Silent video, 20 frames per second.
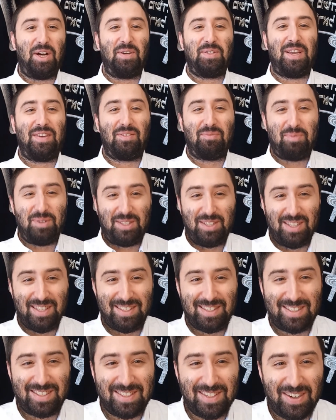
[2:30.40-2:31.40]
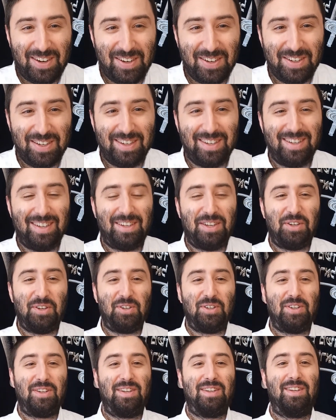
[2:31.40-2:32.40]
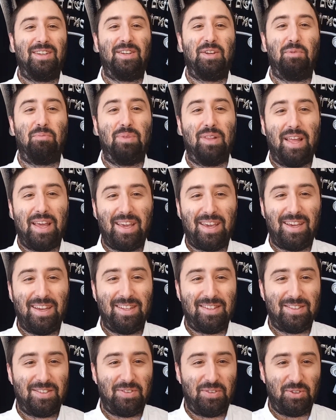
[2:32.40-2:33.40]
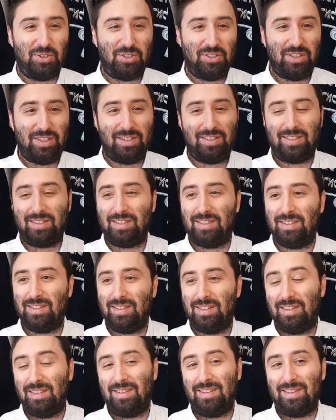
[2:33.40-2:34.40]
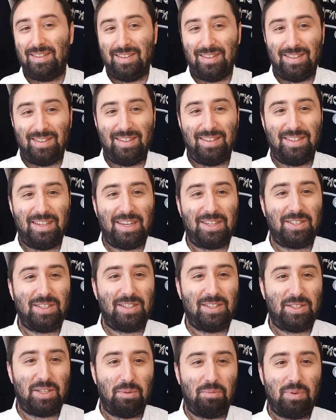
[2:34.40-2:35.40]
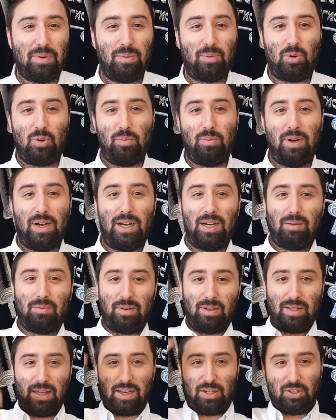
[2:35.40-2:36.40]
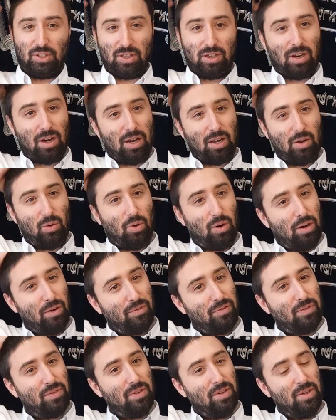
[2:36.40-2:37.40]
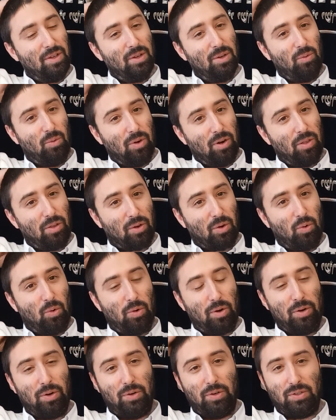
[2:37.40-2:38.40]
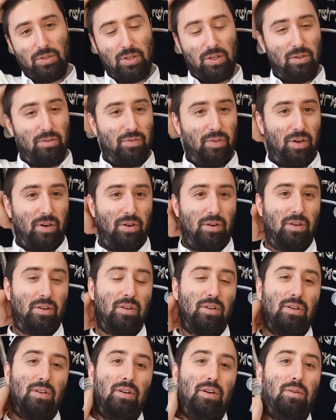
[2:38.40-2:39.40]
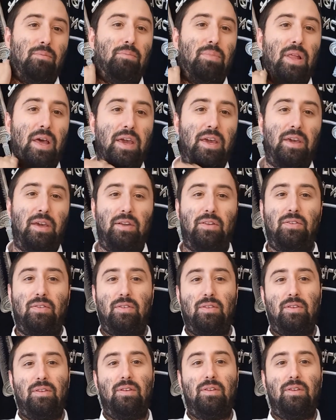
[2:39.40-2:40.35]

You have to put tzitzis on your blankets, on your sheets. There's actually some people who are machmir, they actually cut off one of the corners of their blankets